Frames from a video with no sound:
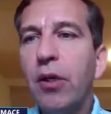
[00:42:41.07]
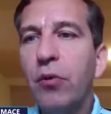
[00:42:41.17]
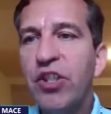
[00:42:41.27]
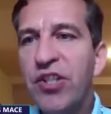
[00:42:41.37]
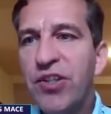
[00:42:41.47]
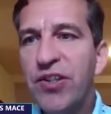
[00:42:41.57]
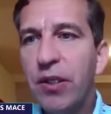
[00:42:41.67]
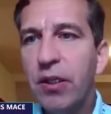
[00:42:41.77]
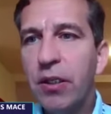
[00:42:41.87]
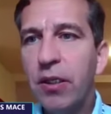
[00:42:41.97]
which is
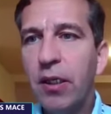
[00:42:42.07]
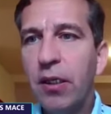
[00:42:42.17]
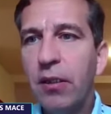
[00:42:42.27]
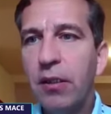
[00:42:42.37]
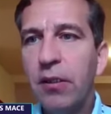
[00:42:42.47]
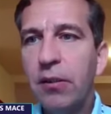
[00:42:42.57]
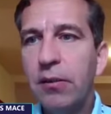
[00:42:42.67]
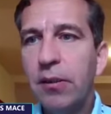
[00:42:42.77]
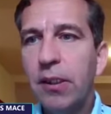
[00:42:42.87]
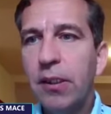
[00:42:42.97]

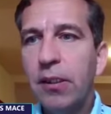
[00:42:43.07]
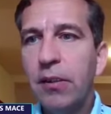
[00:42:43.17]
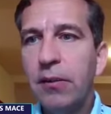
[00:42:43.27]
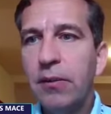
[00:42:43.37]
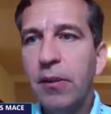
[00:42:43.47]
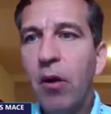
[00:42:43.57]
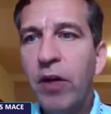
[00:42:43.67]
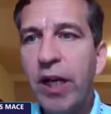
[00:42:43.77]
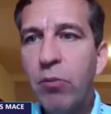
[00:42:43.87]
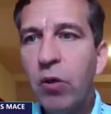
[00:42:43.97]
uh, uh,
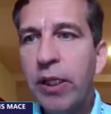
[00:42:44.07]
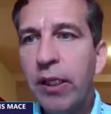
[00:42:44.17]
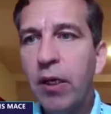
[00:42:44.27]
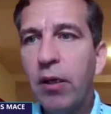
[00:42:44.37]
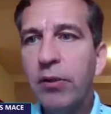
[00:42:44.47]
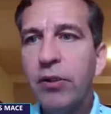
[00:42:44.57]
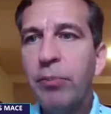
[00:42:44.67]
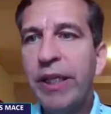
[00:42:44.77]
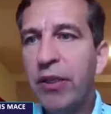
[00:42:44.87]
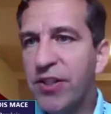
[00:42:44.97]
available in
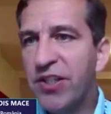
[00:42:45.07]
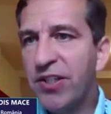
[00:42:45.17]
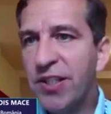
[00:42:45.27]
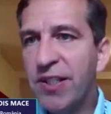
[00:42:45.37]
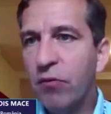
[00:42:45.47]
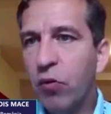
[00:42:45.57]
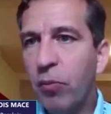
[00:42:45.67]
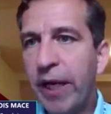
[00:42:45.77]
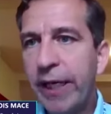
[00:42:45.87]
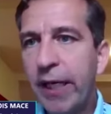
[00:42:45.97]
the biggest cities in
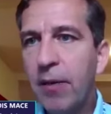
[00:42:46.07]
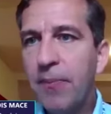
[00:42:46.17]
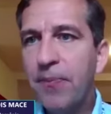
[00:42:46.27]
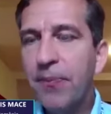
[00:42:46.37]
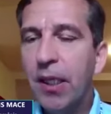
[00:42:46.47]
Romania,